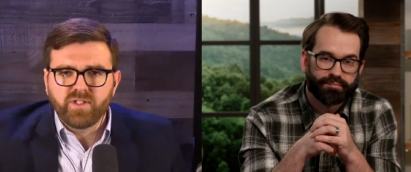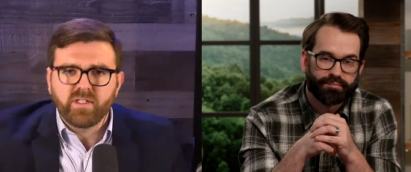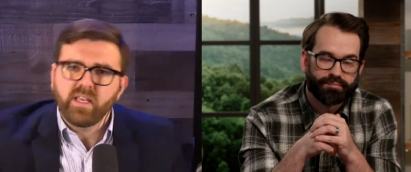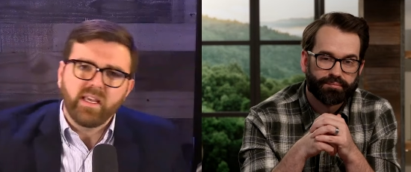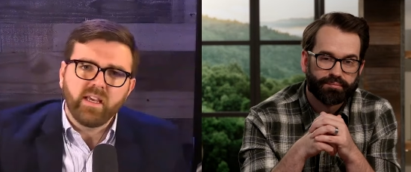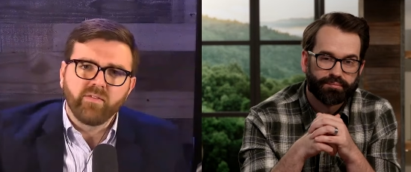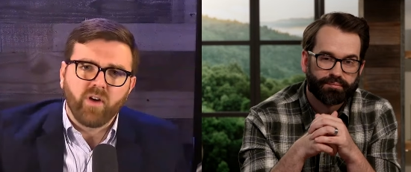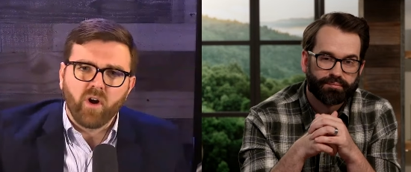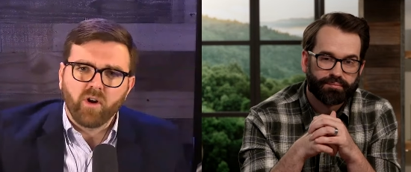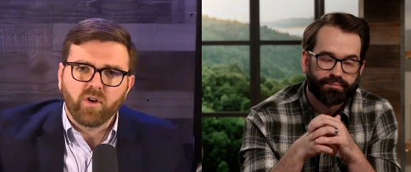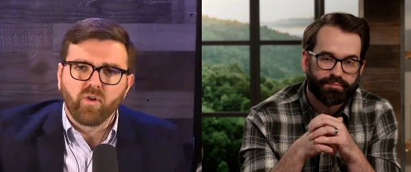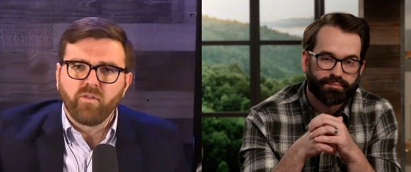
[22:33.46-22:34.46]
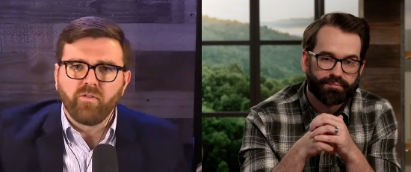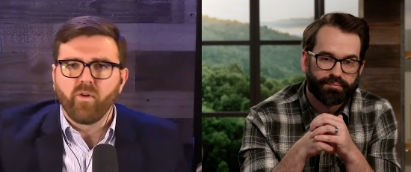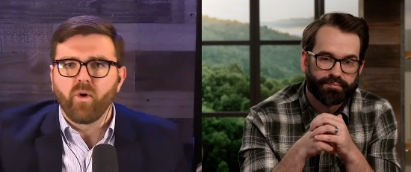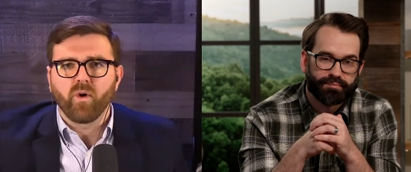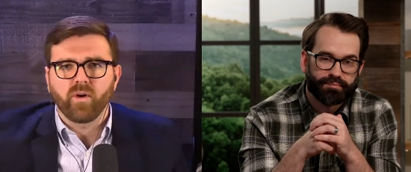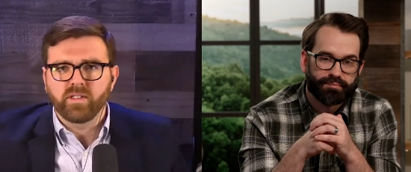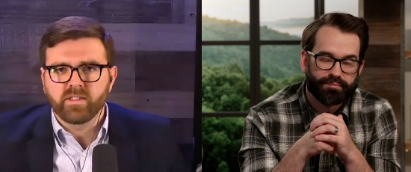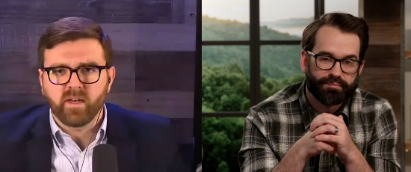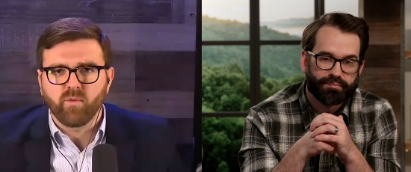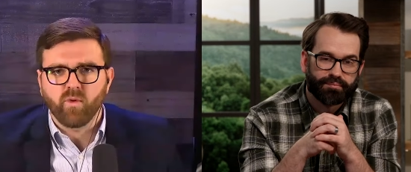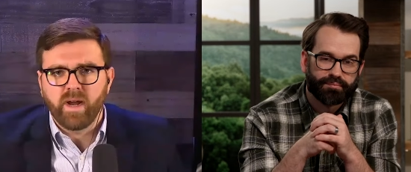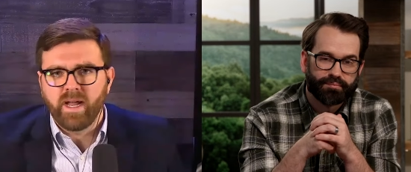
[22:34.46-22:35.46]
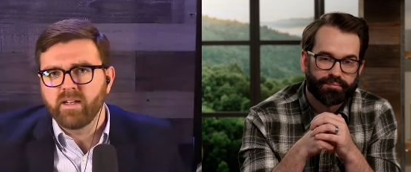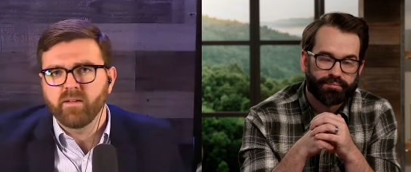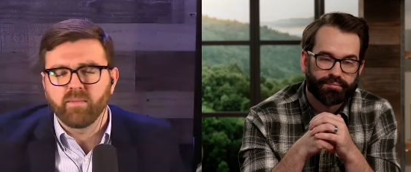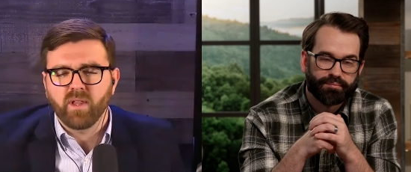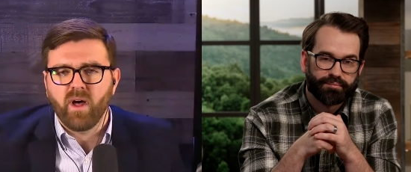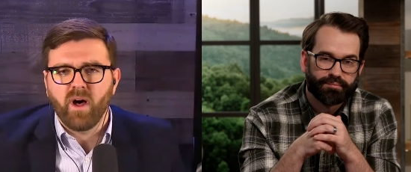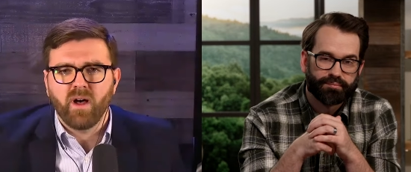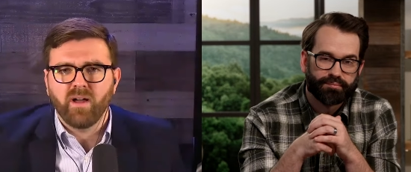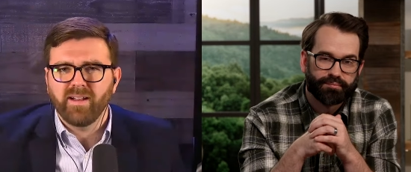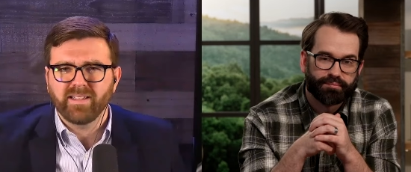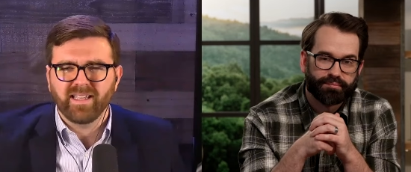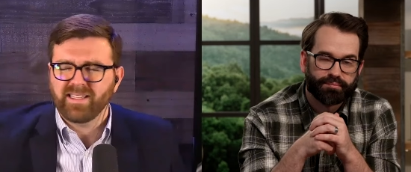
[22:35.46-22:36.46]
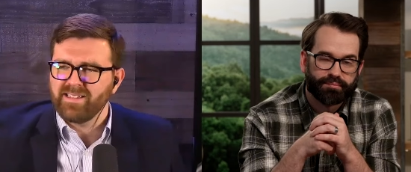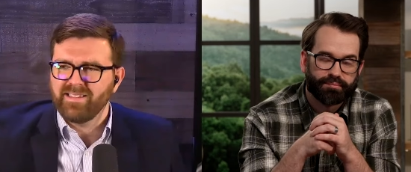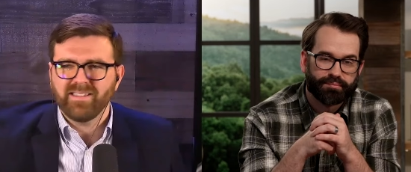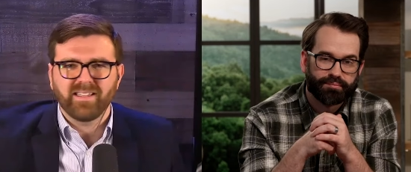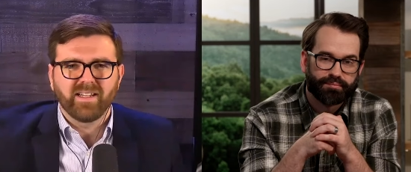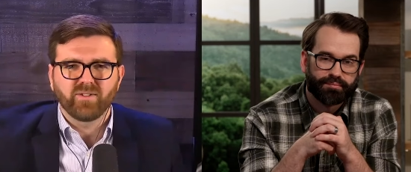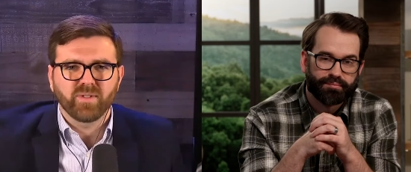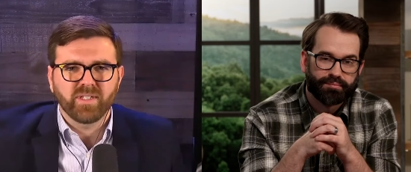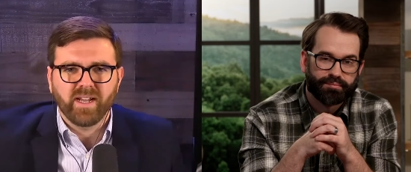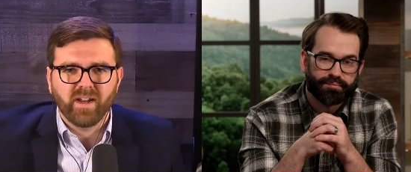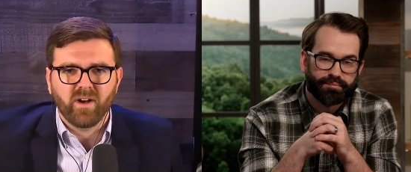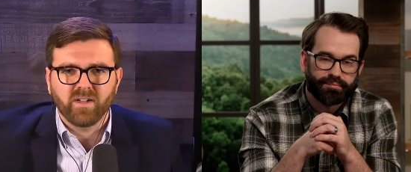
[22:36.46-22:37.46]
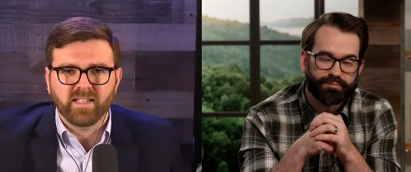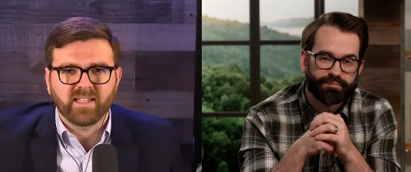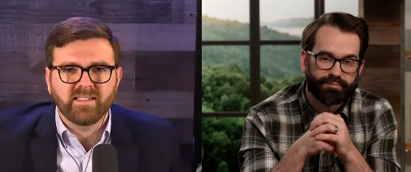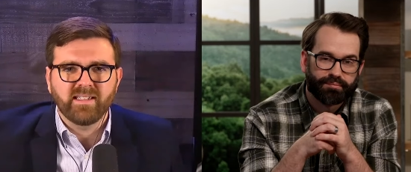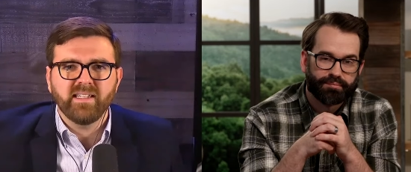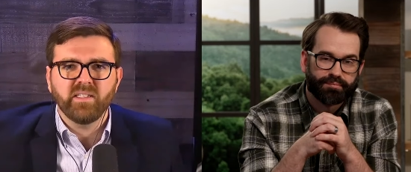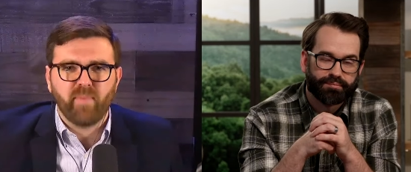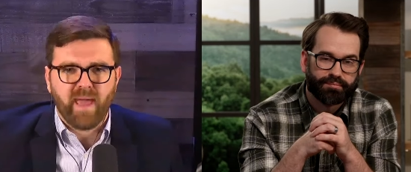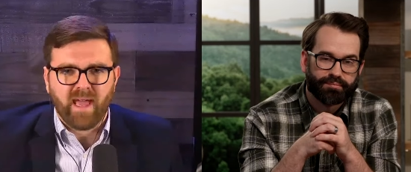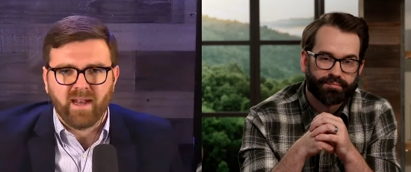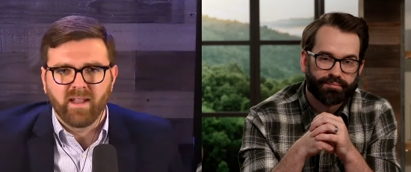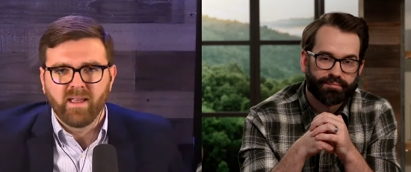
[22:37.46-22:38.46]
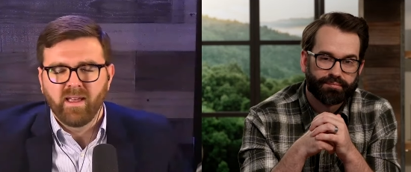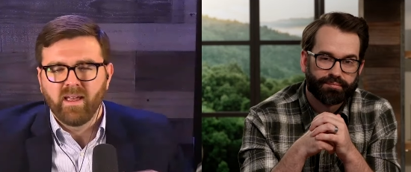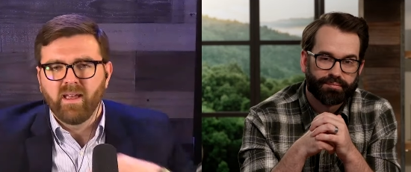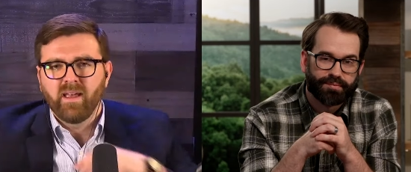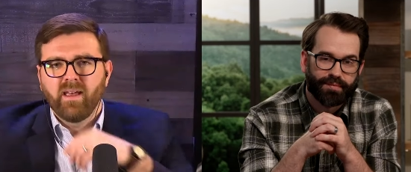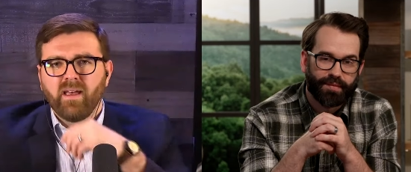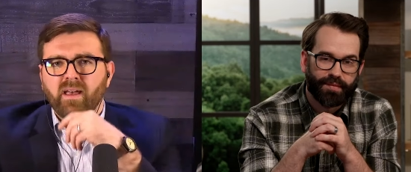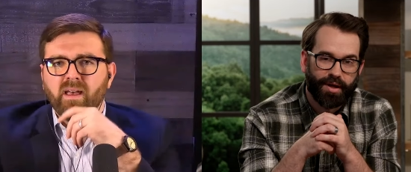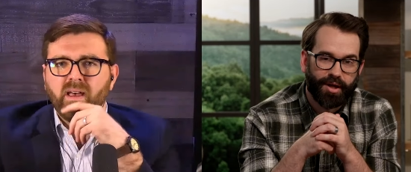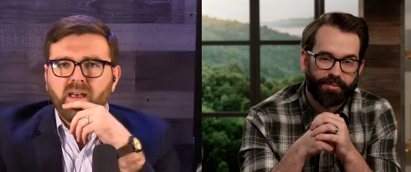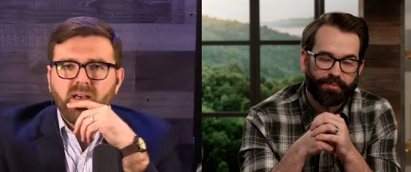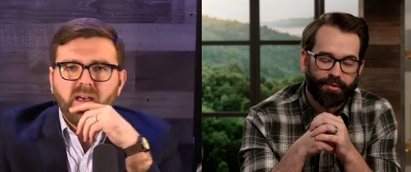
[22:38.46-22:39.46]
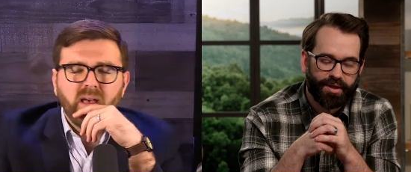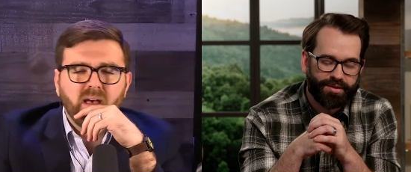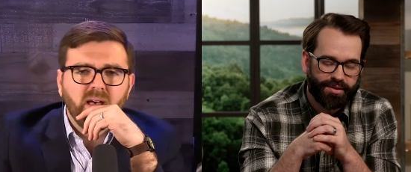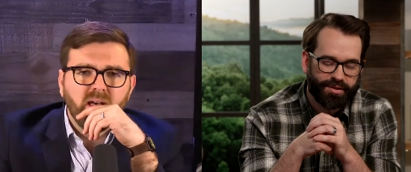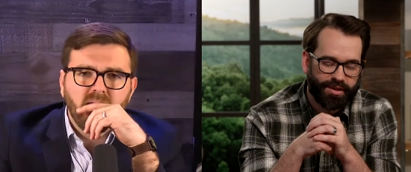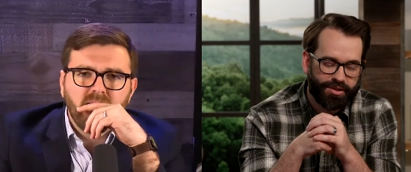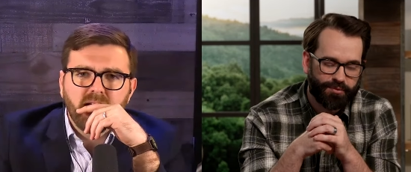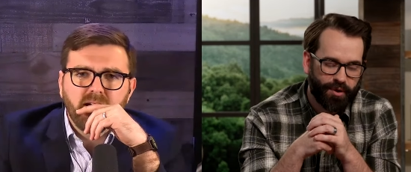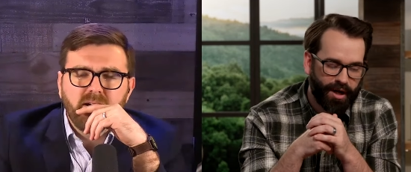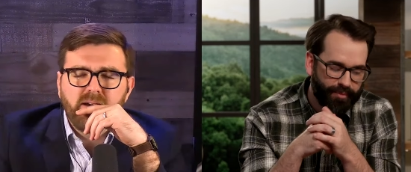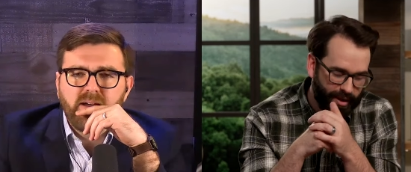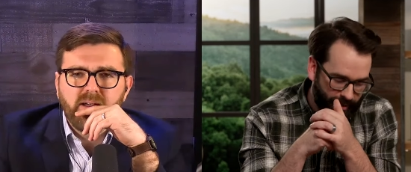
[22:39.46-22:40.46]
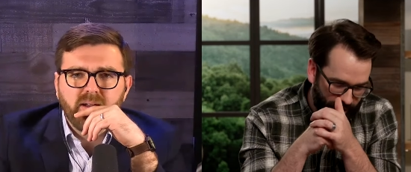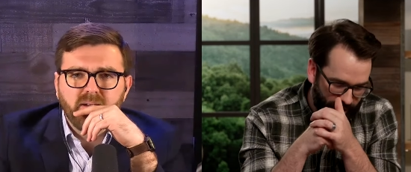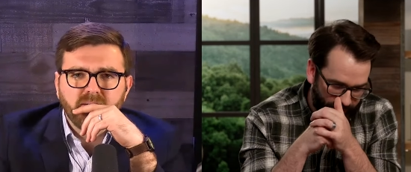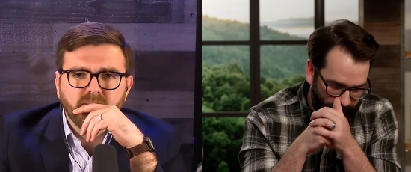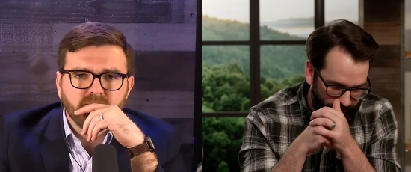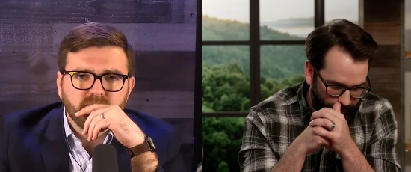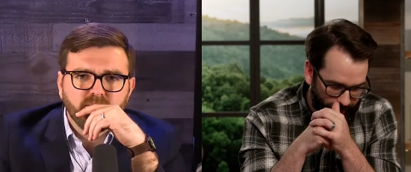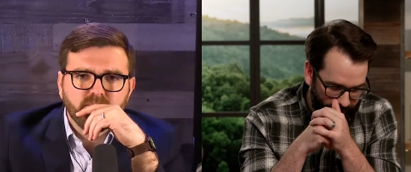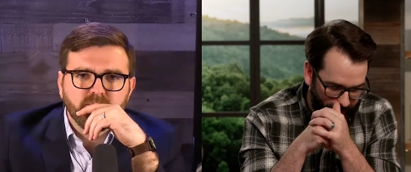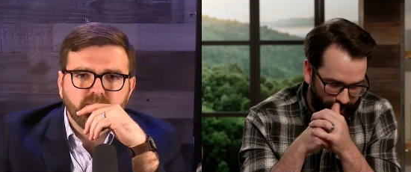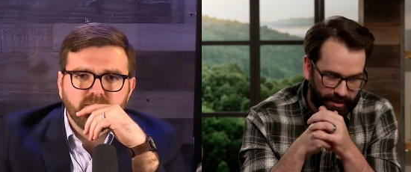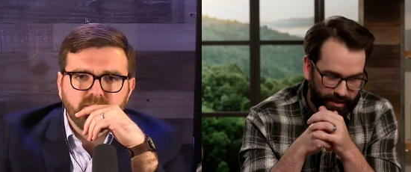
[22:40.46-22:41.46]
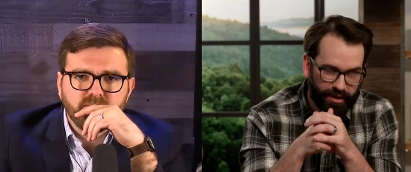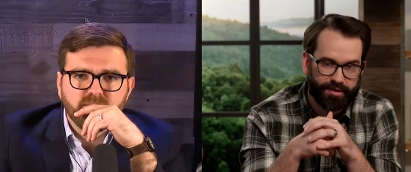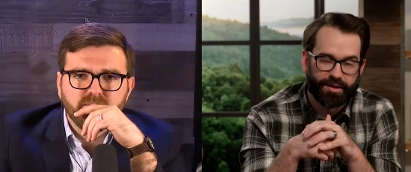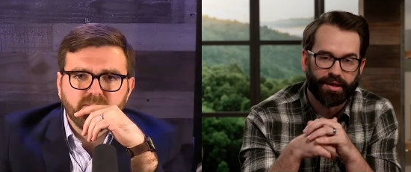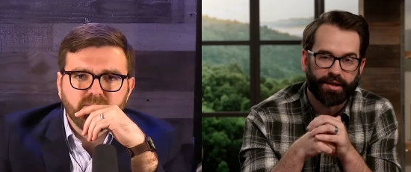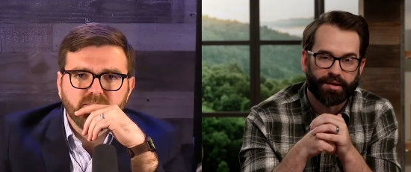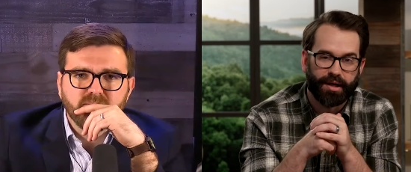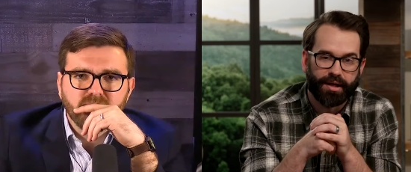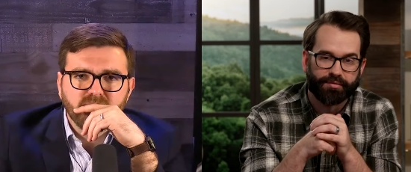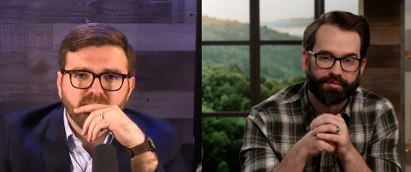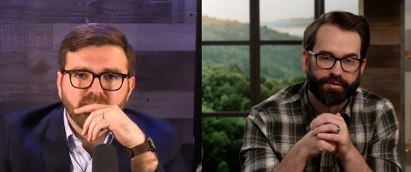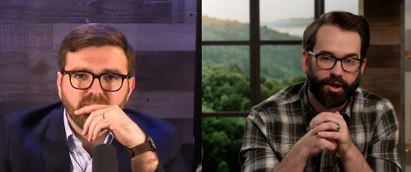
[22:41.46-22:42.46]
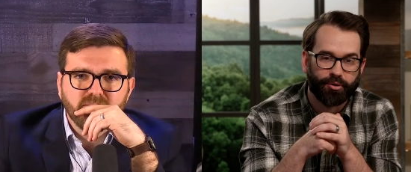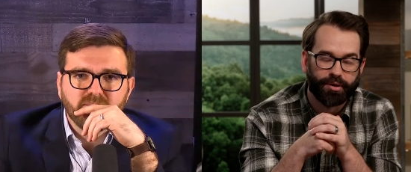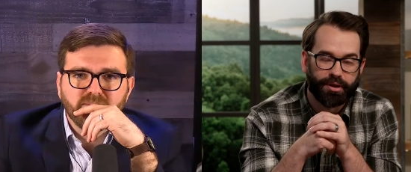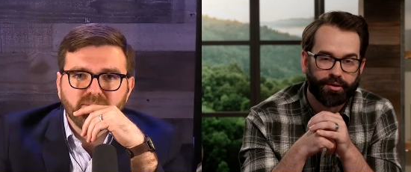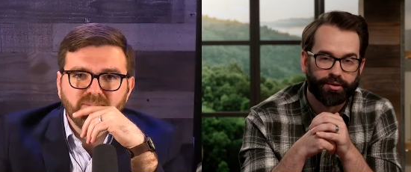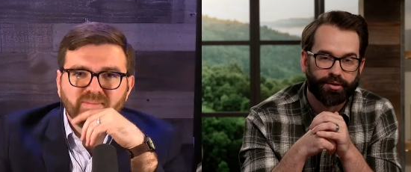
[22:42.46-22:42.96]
Speaker 1: C of Article 4 in some random law. And it's like, this isn't interesting at all. It's like C SPAN.
Speaker 2: Yeah. Well, this is where I might benefit from the fact that uh, I have no legal